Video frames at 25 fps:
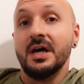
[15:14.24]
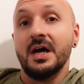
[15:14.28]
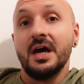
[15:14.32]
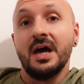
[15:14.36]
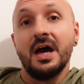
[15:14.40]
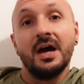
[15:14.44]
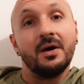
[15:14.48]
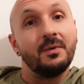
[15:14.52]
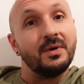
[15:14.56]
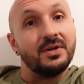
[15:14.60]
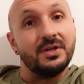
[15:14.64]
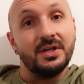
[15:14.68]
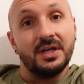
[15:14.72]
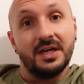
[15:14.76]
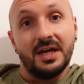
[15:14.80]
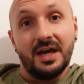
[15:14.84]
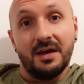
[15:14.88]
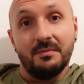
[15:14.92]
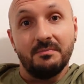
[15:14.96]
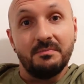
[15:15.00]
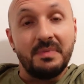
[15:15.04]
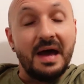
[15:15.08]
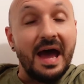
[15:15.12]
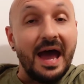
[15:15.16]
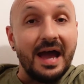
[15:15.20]
When you
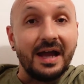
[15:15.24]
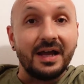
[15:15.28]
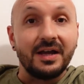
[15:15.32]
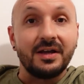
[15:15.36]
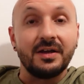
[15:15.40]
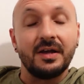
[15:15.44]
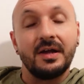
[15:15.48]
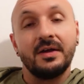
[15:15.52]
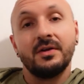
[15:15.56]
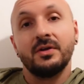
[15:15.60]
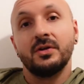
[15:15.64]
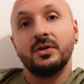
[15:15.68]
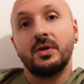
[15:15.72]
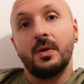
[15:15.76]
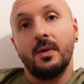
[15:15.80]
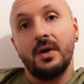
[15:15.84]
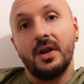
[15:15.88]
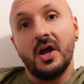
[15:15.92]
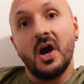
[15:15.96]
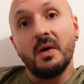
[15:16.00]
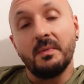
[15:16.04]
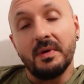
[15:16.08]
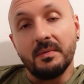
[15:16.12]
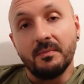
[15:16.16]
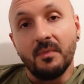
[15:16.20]
get back, do a
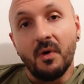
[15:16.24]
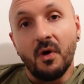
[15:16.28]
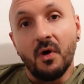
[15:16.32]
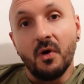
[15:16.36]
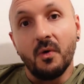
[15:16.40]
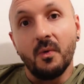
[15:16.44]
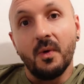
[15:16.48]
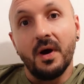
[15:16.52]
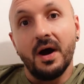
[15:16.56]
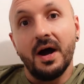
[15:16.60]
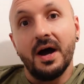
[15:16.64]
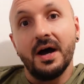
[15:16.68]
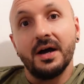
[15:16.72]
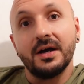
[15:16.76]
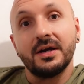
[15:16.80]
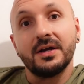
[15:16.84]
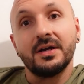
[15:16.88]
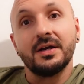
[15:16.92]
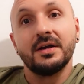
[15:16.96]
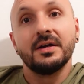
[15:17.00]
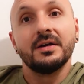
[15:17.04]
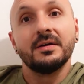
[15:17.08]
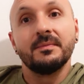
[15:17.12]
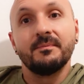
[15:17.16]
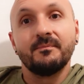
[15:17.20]
little bit more work.
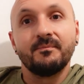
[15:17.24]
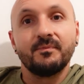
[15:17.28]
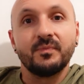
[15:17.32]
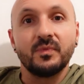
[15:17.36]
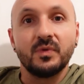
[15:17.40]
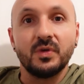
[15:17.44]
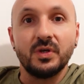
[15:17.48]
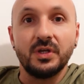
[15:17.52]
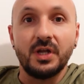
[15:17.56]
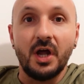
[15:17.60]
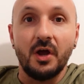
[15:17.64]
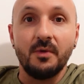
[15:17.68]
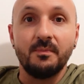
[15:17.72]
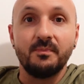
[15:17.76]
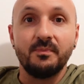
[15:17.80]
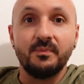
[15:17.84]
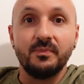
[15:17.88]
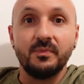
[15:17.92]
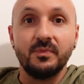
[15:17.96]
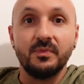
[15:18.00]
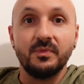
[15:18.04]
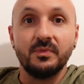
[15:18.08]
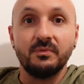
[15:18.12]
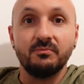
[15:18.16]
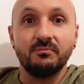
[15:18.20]
You know,
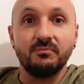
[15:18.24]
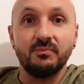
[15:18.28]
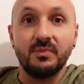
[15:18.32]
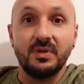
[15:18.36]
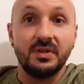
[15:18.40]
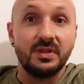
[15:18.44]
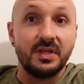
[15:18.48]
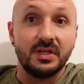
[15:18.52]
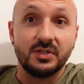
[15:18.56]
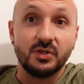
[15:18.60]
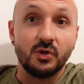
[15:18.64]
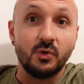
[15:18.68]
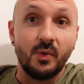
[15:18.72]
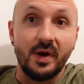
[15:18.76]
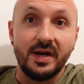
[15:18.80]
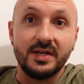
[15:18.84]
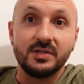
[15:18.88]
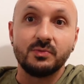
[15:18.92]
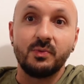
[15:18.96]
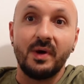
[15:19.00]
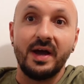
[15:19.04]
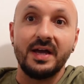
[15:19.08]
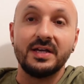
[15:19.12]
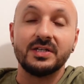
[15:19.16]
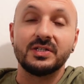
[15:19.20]
there's always
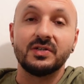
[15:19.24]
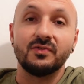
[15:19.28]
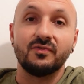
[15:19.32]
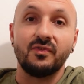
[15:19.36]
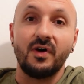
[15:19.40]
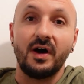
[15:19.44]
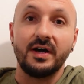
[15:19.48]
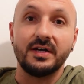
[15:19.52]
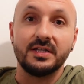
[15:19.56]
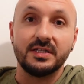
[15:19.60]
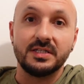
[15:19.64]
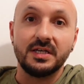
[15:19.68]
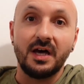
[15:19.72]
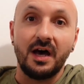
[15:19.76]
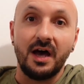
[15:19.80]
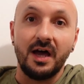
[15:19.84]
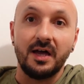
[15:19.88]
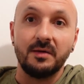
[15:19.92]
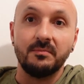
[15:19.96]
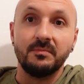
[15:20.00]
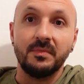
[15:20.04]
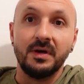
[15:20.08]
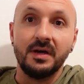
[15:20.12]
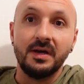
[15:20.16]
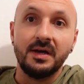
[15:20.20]
ways to find
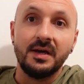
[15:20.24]
time.